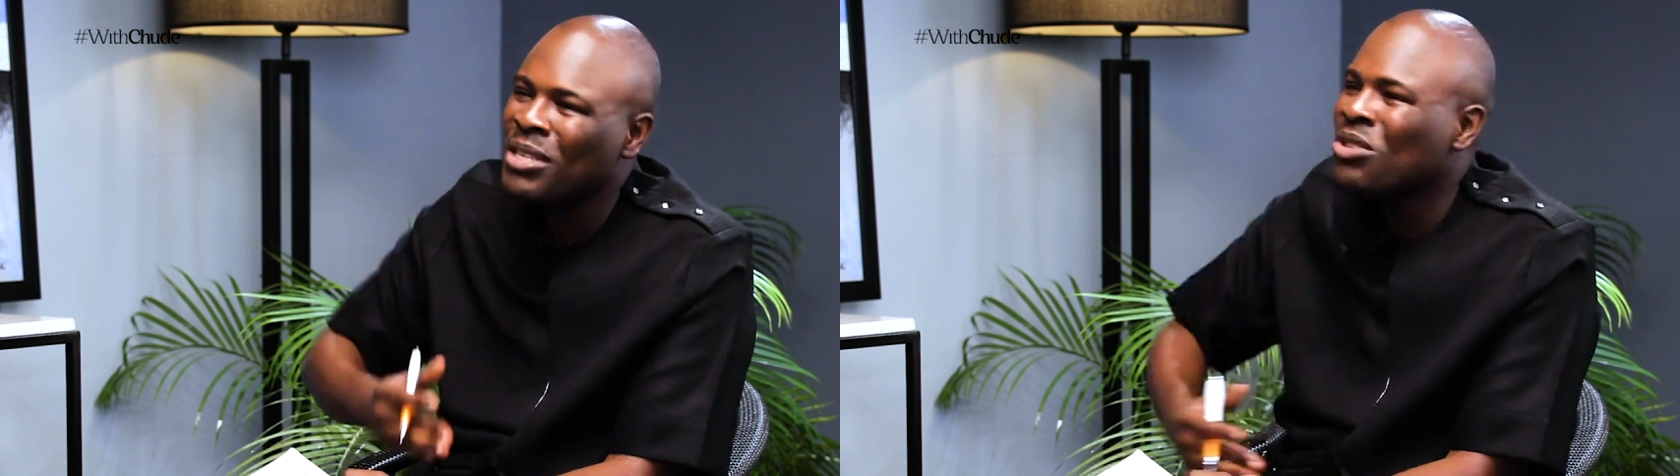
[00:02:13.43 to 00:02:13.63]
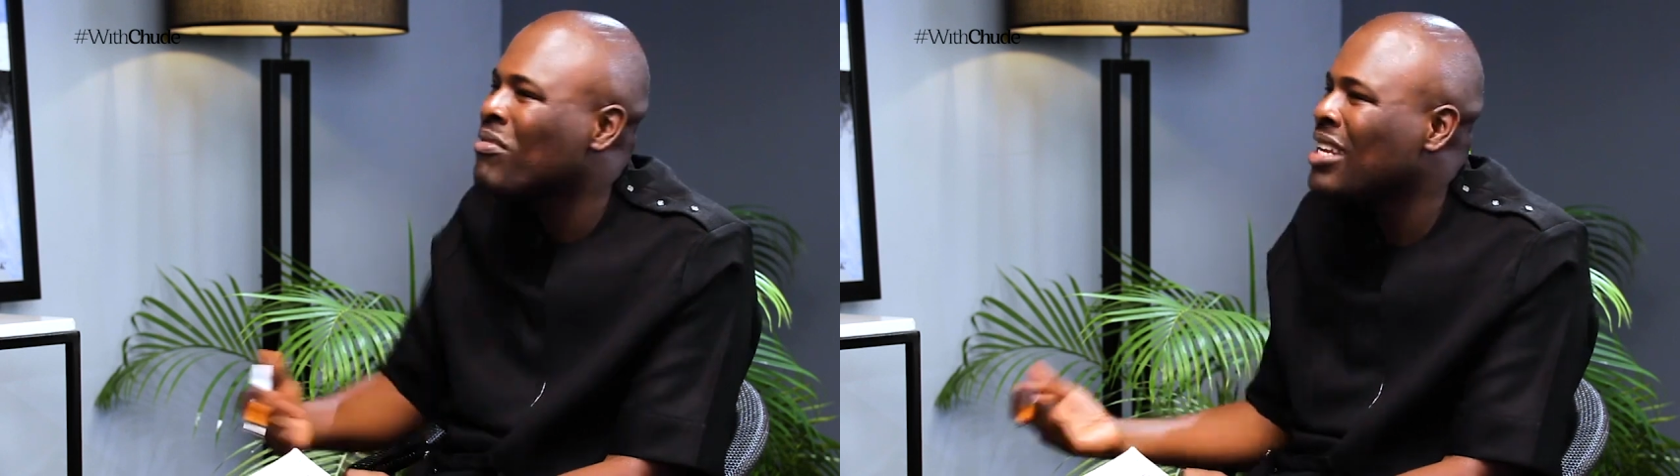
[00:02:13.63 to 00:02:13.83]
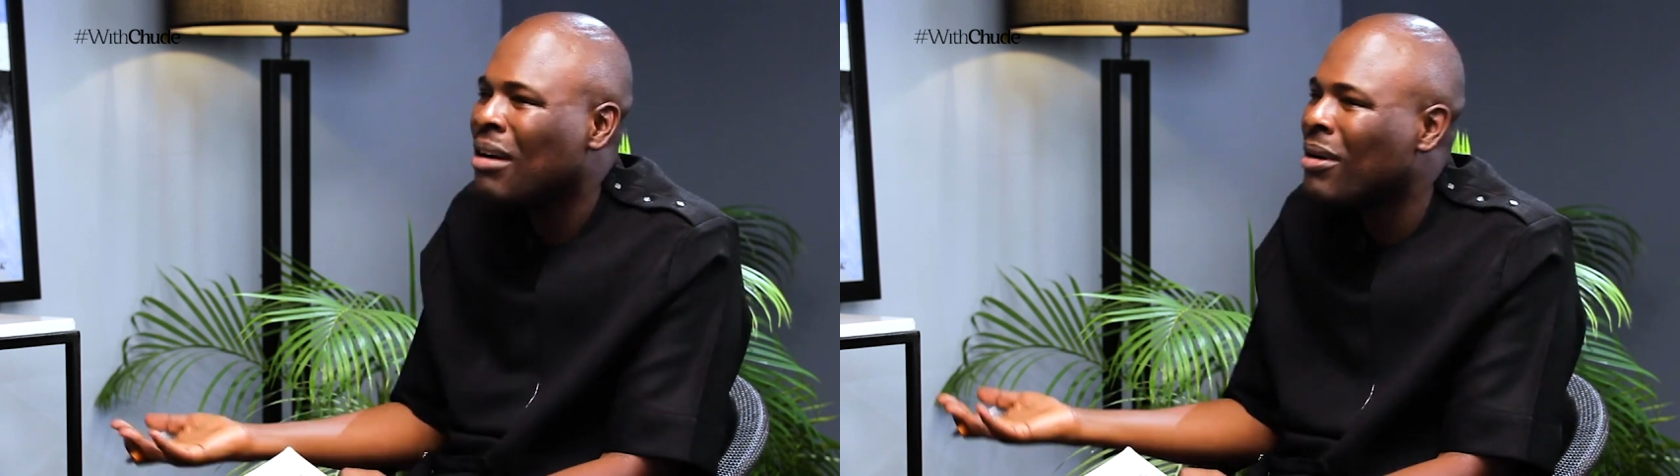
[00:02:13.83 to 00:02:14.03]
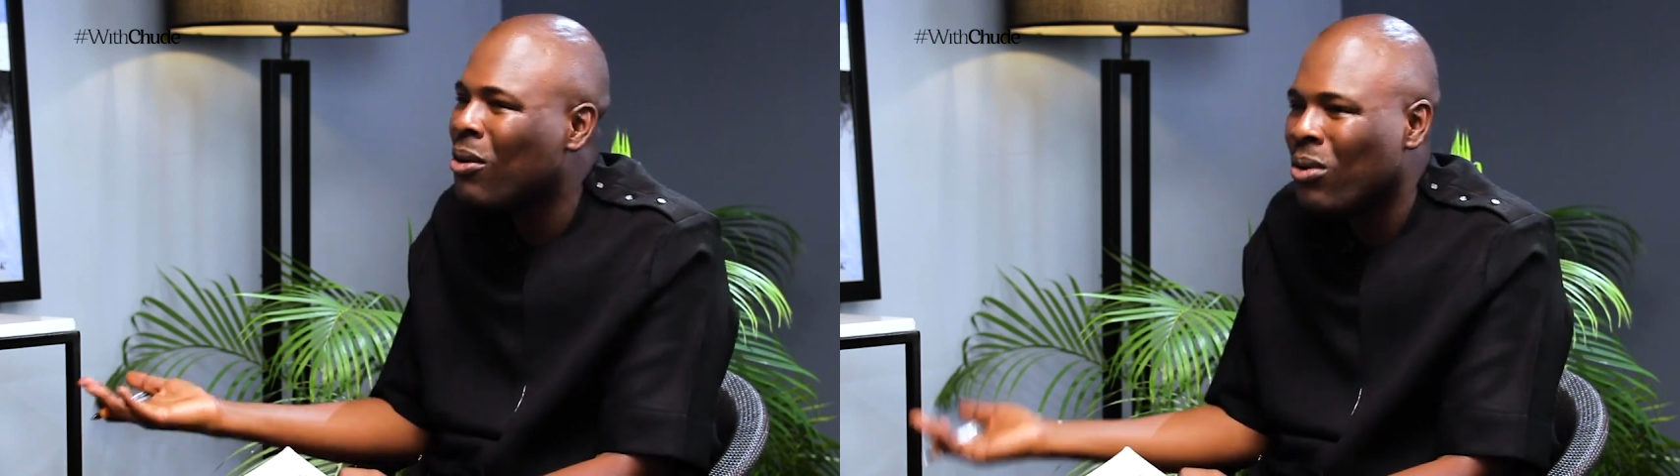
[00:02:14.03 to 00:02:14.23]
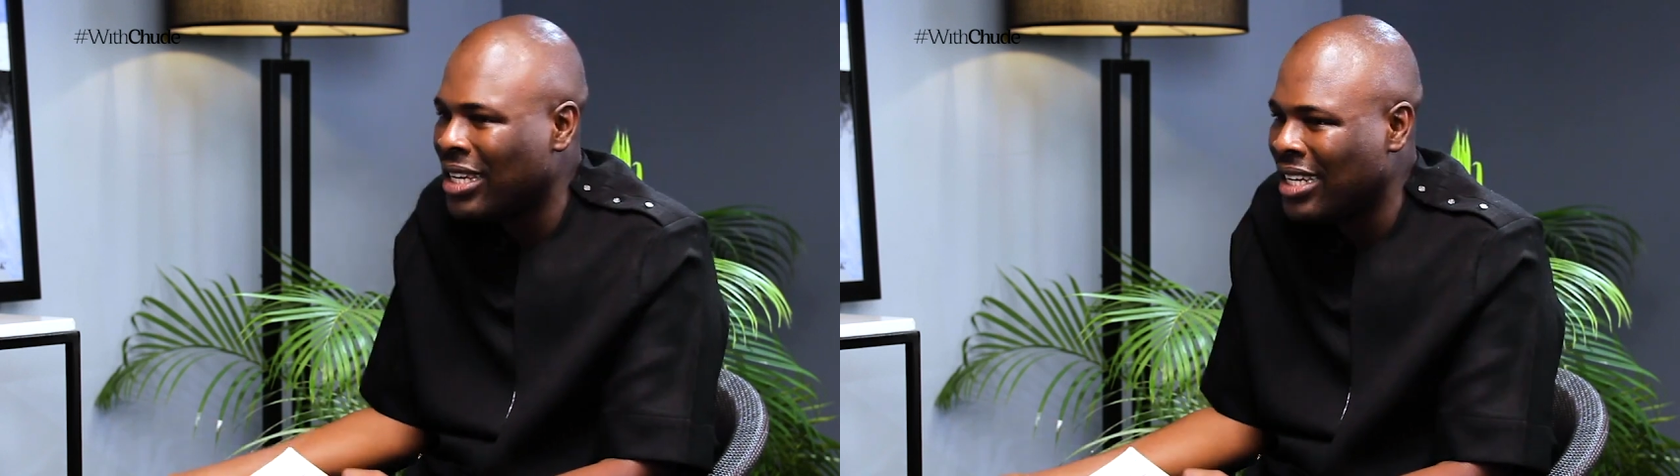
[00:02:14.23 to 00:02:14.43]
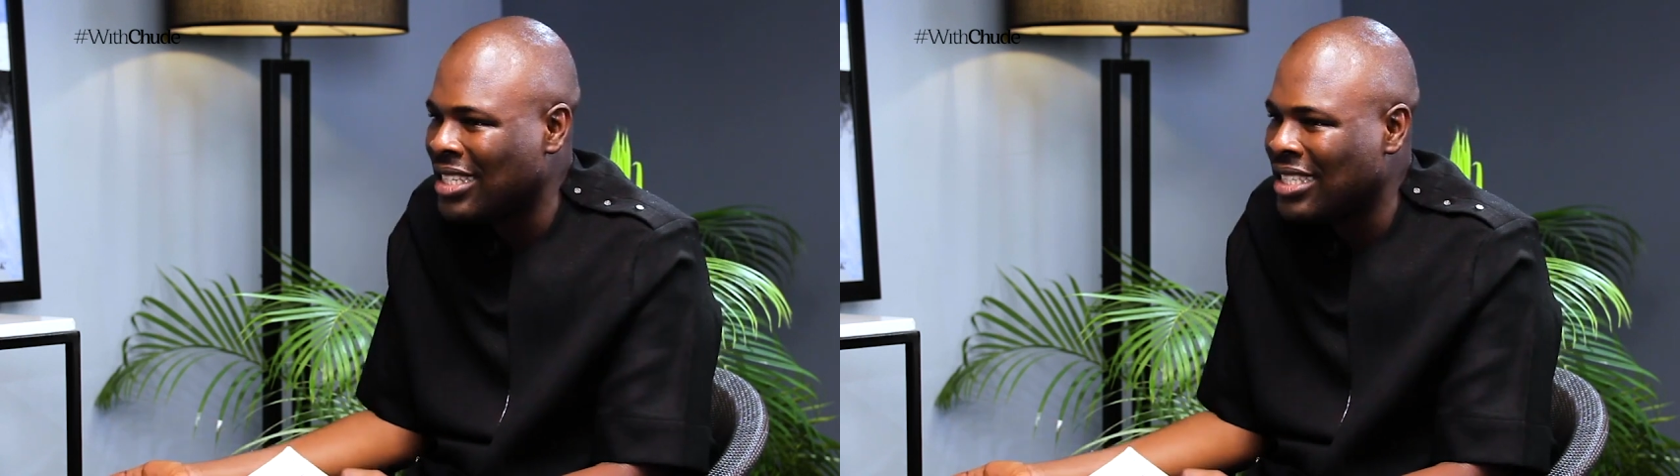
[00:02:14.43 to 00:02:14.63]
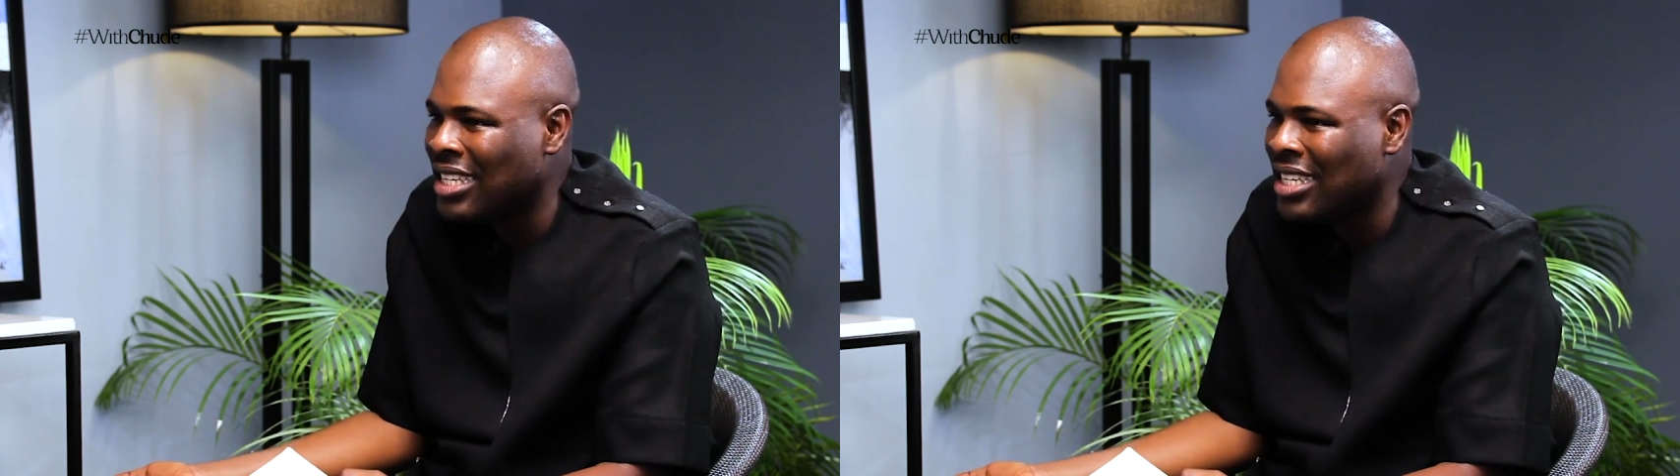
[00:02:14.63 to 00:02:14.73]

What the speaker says: but it's not really about queerness.